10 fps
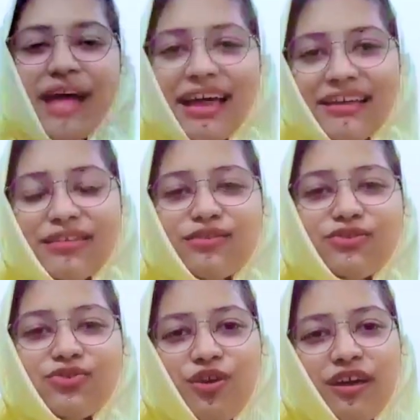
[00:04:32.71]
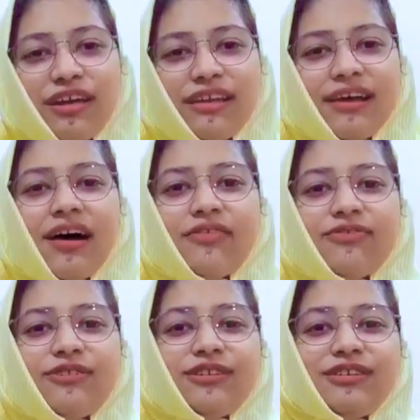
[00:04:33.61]
planning to join
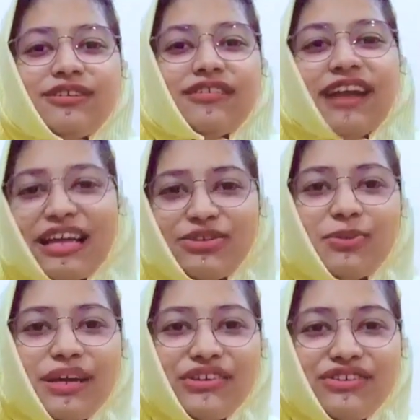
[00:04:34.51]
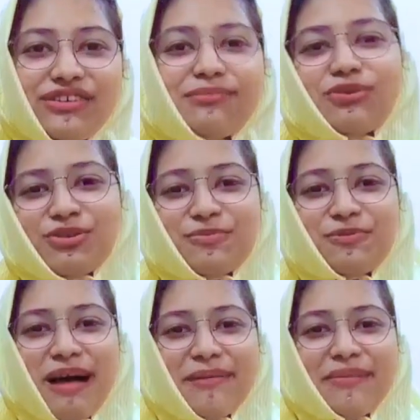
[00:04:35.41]
after graduation, most
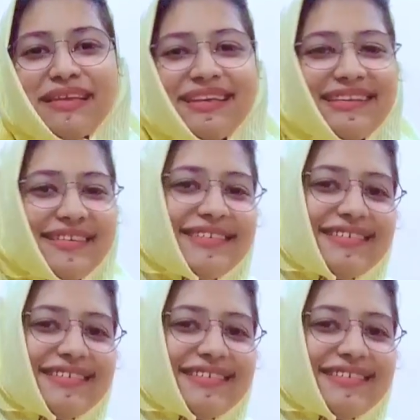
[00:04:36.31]
probably.